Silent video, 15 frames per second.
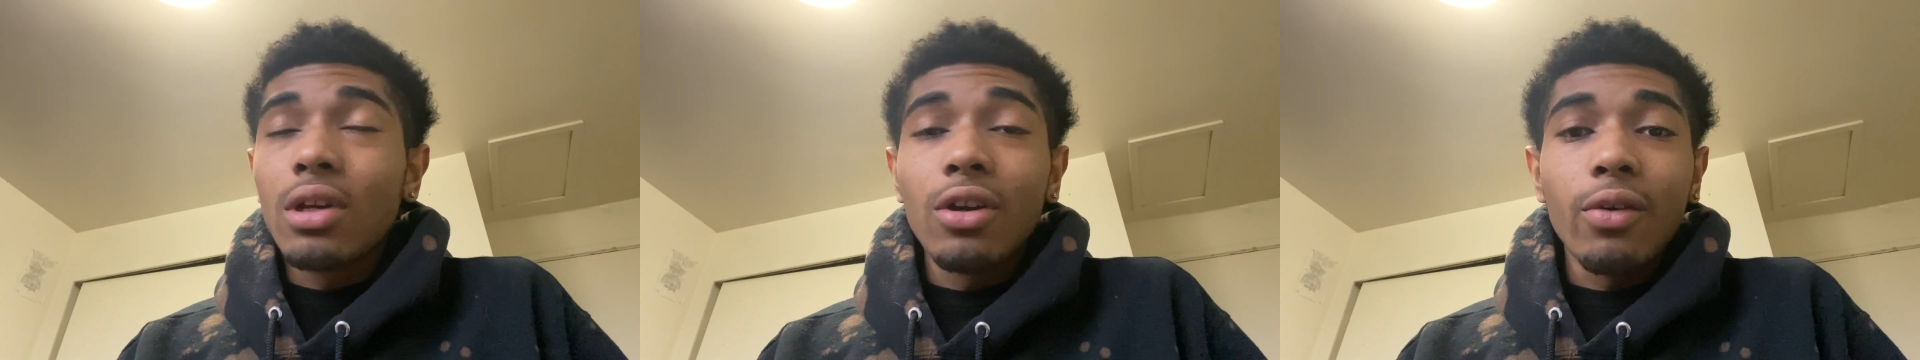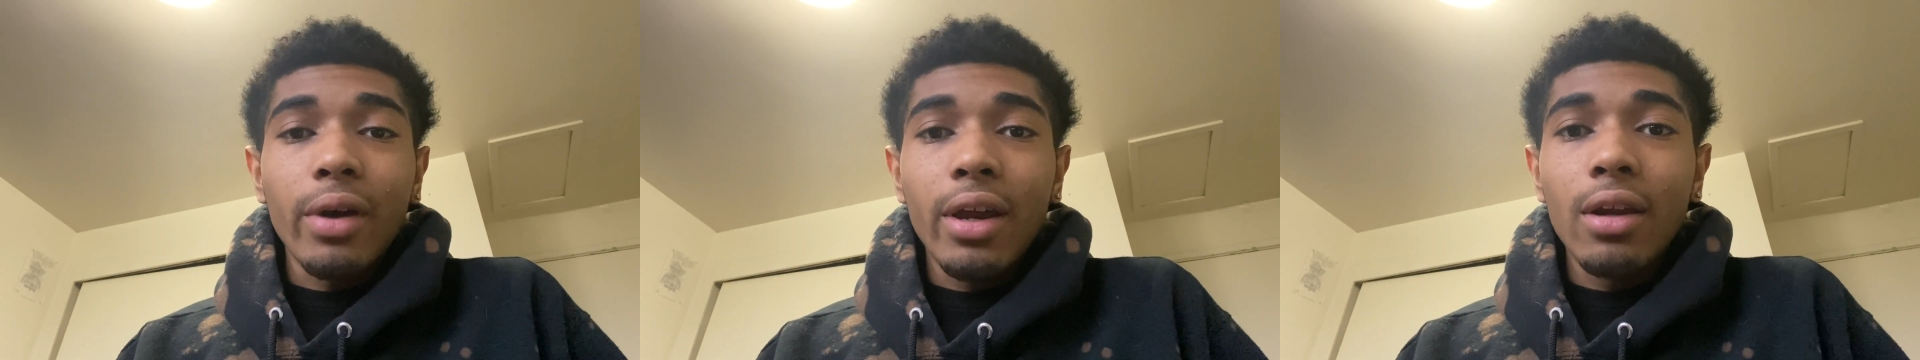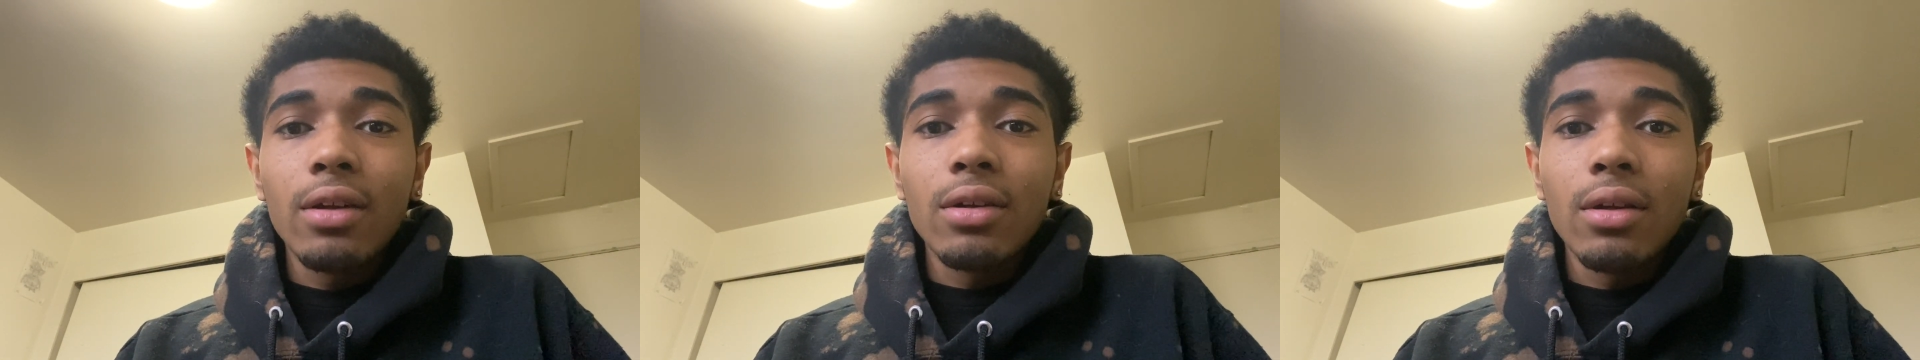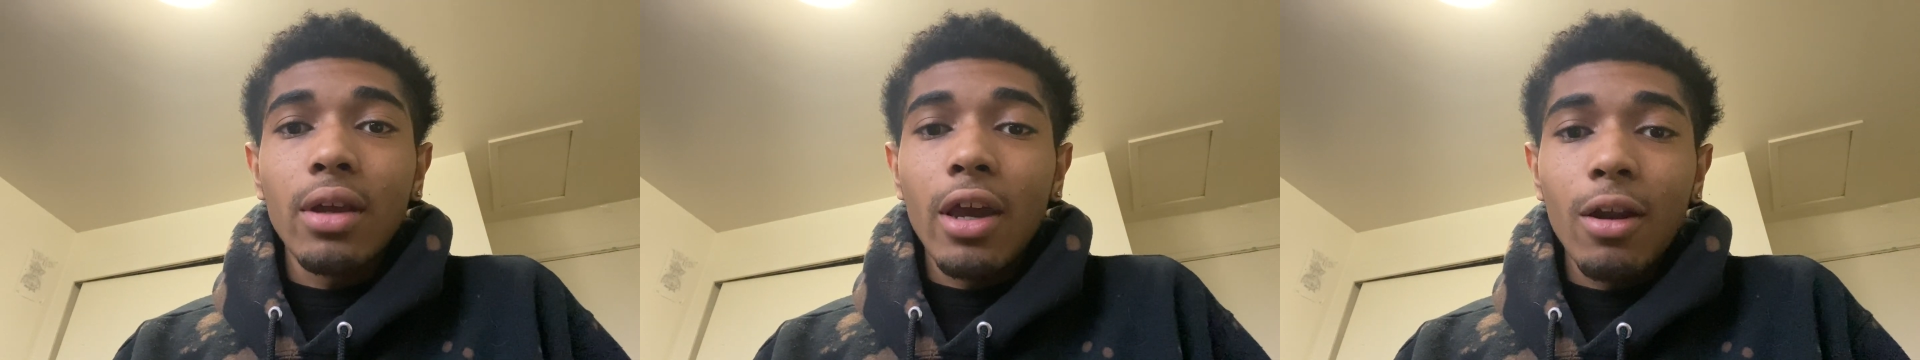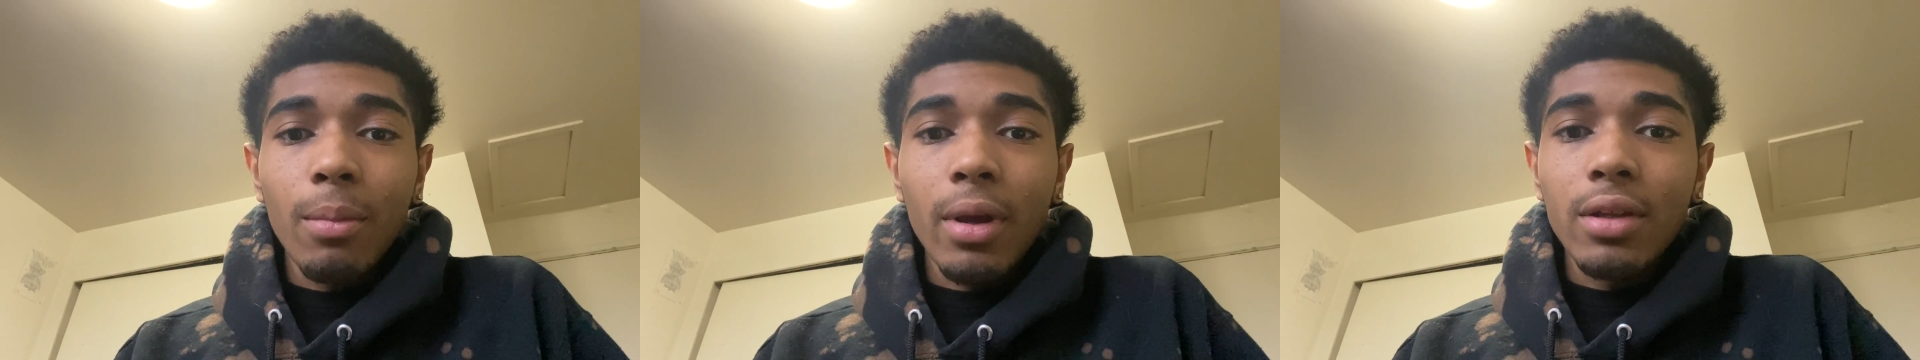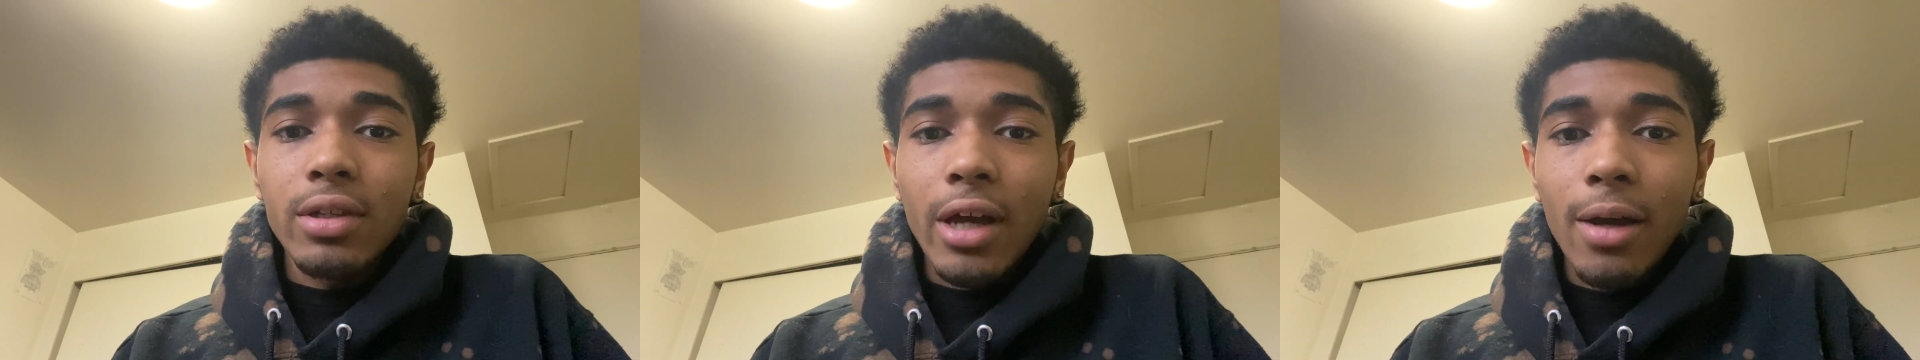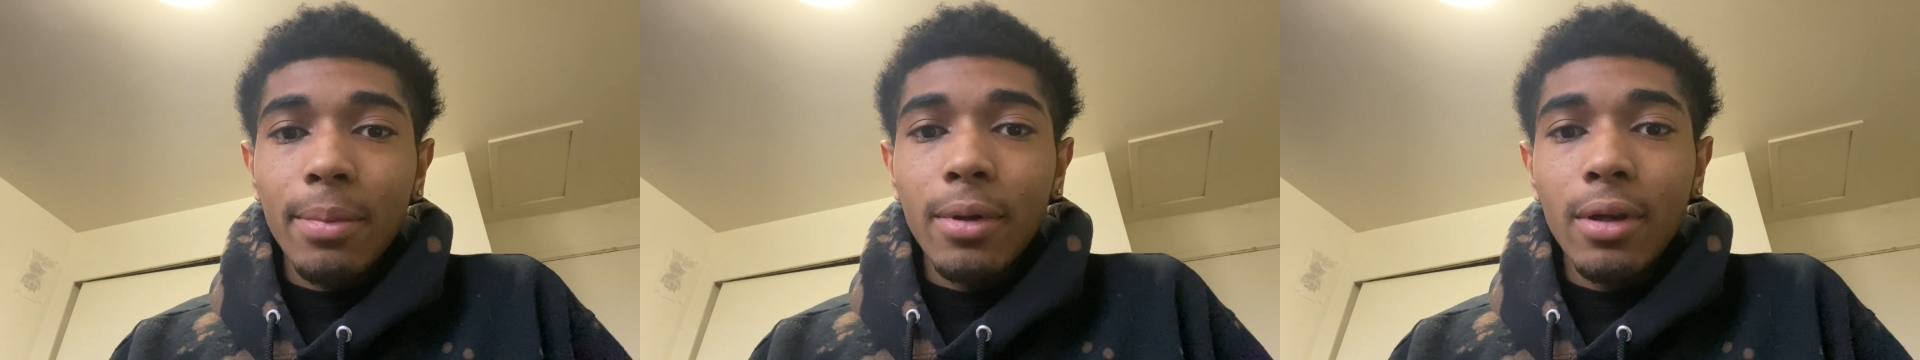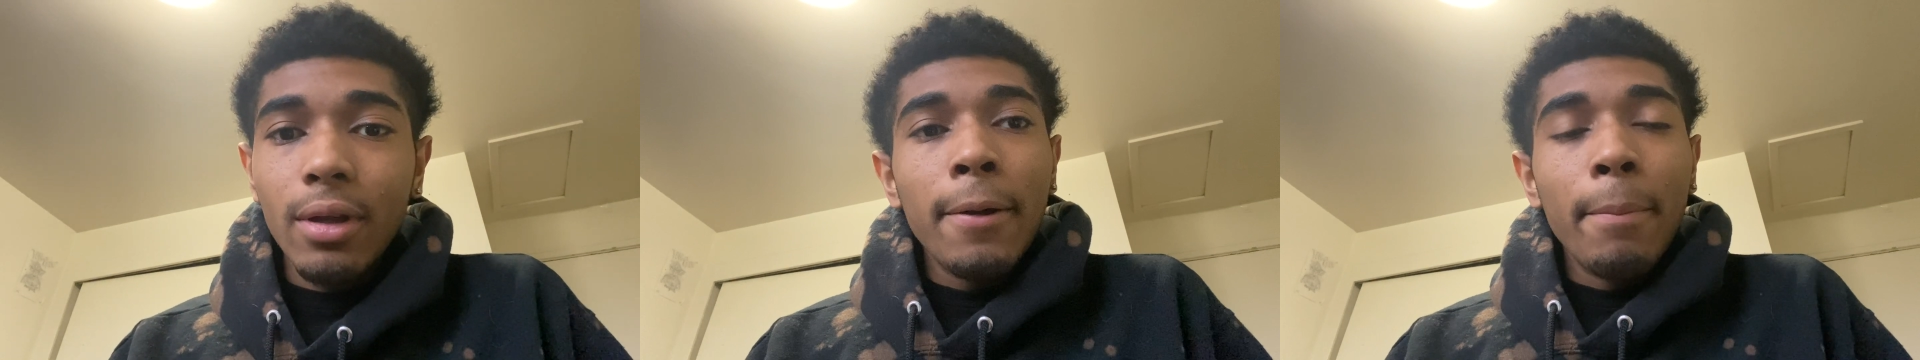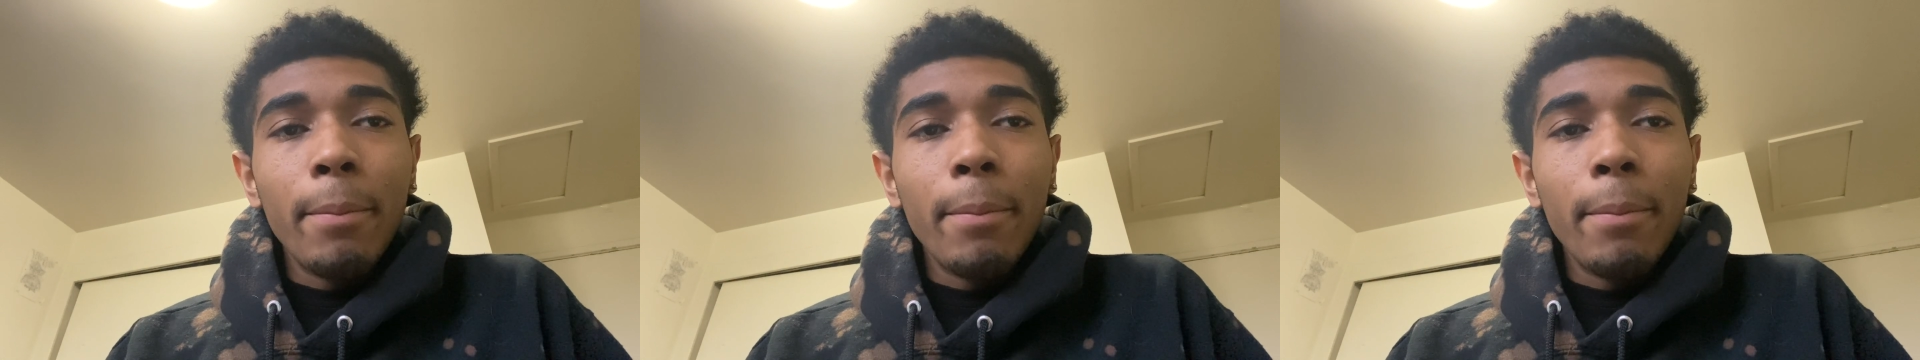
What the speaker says: a great anime topic,